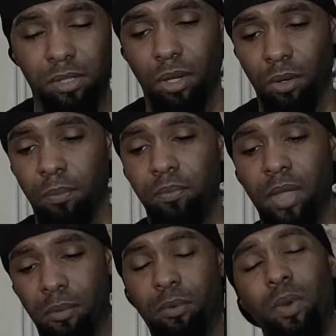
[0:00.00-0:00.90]
So
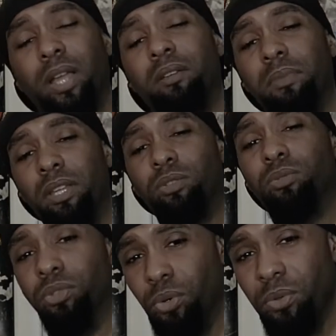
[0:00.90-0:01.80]
I would recommend
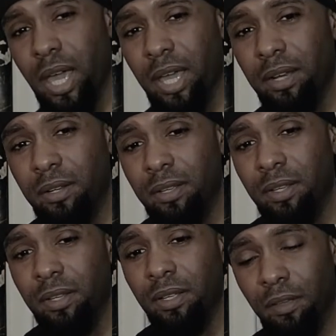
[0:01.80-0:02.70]
you do that.
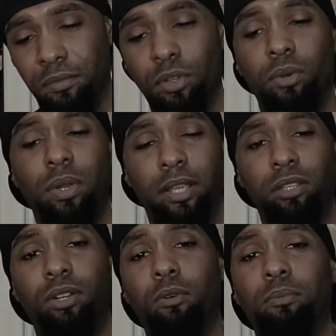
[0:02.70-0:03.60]
If you're
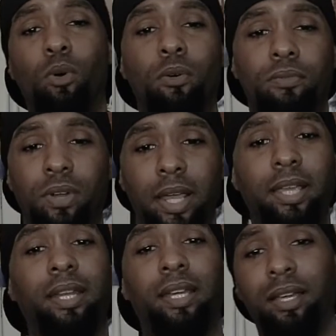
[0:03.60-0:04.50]
more for
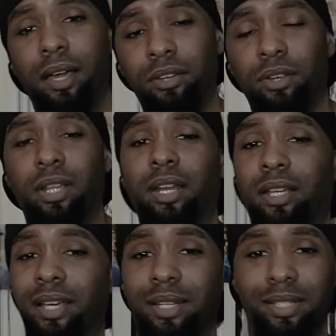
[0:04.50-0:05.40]
in a cut, you're kind
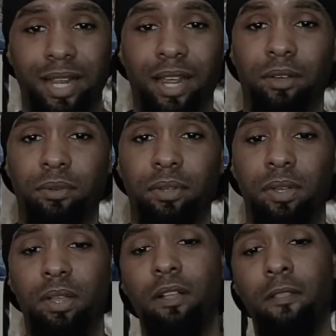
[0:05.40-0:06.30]
of cut down.
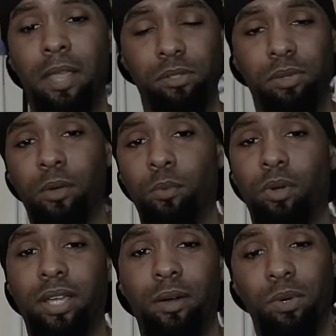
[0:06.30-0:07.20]
That's what that
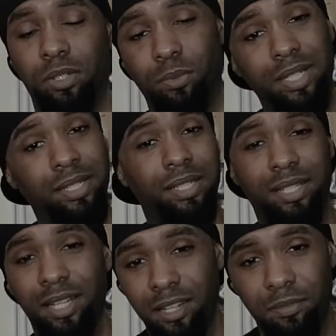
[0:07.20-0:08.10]
workout was. It wasn't
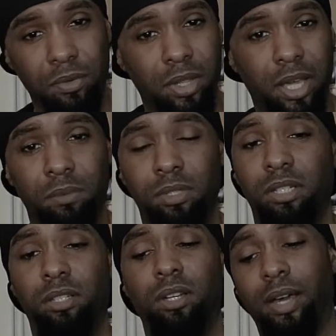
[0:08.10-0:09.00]
intended for that. It was
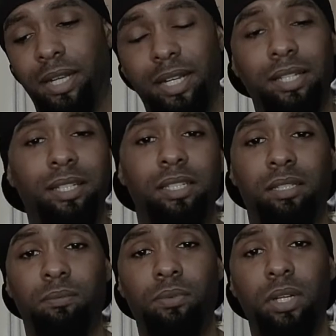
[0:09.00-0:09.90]
just, I needed to get
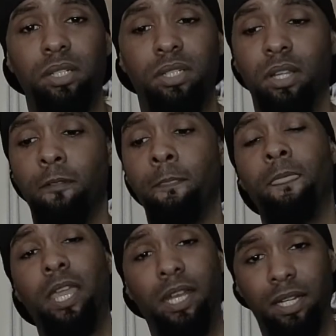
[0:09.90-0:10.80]
some footage
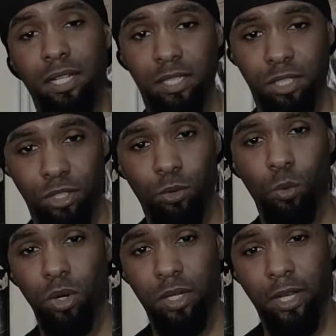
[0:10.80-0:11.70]
and I needed to get a
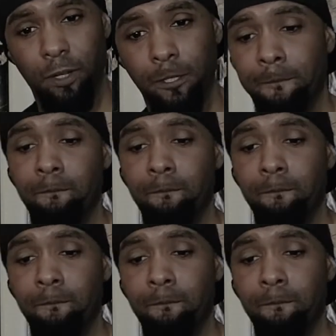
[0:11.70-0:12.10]
workout.